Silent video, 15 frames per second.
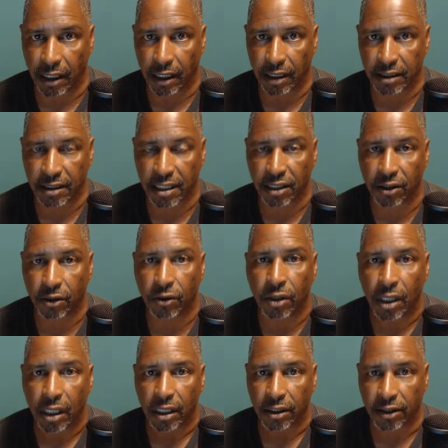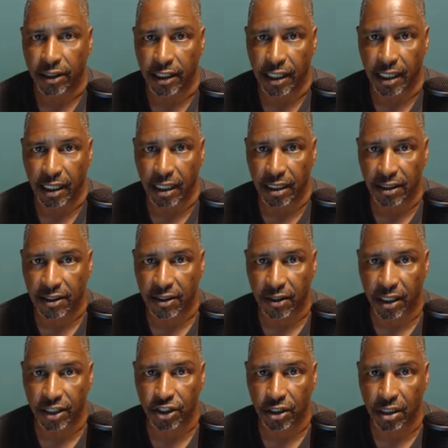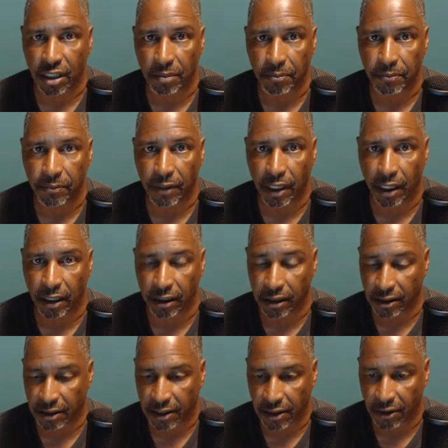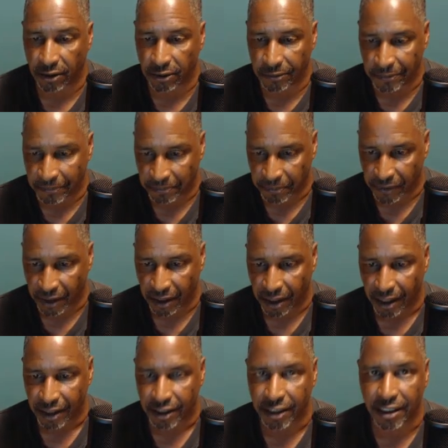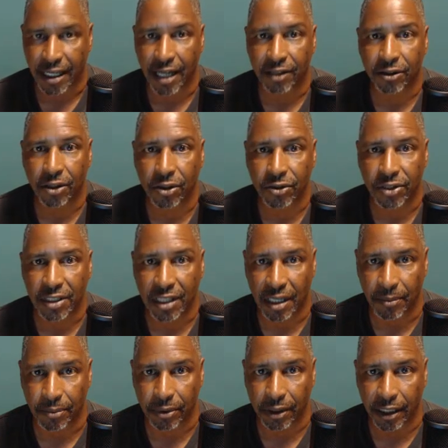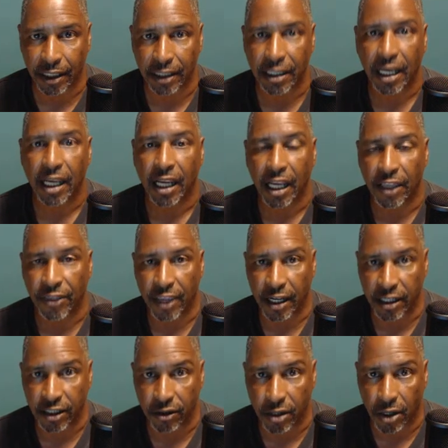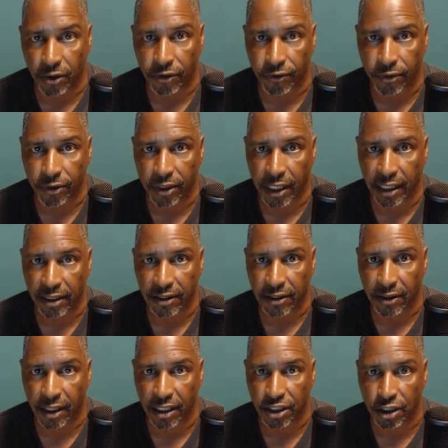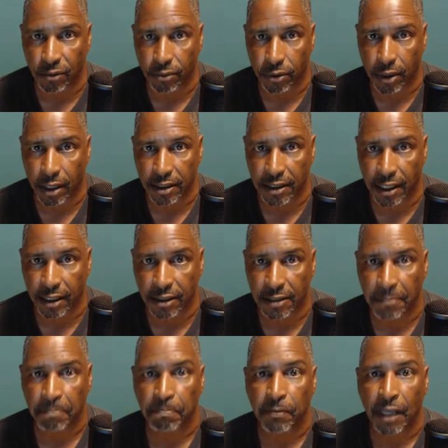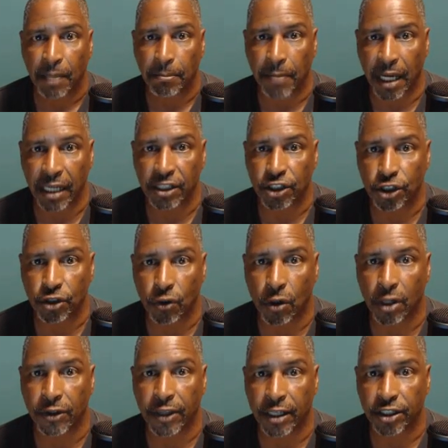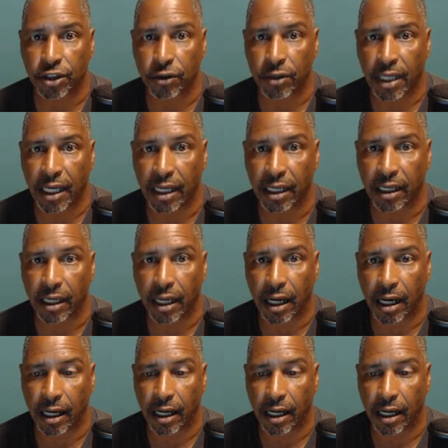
until the installation until the download's complete, and then you go through the installation process. Make sure that you can